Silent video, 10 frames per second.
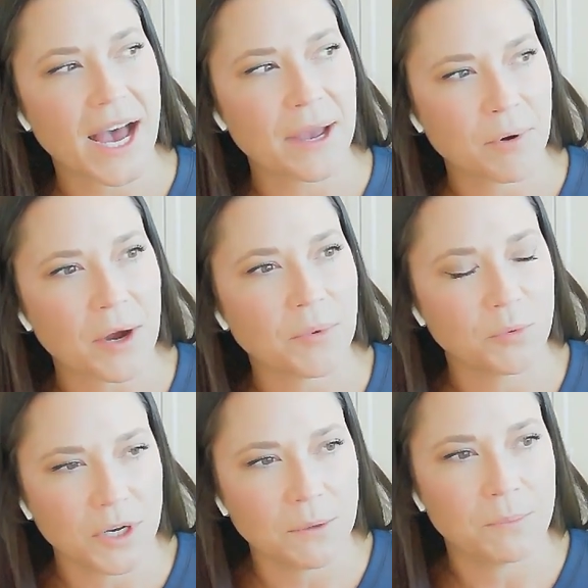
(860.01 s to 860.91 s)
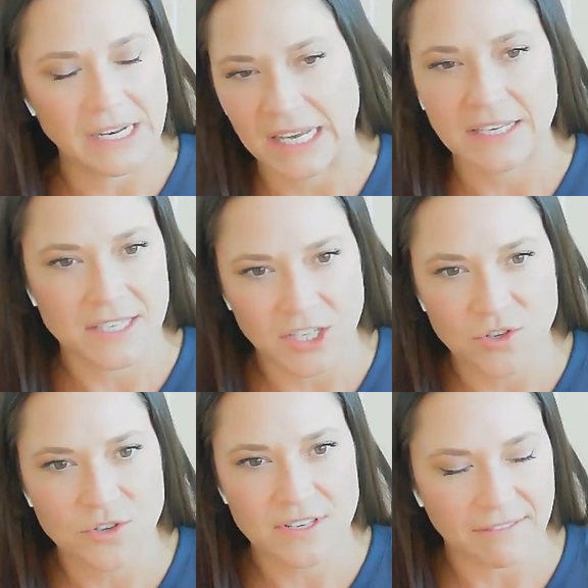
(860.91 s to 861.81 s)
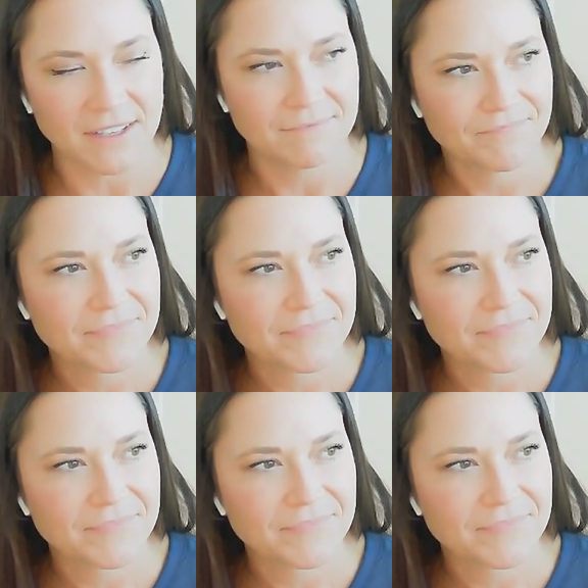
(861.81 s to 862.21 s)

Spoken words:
I probably would have been like 6 or 7.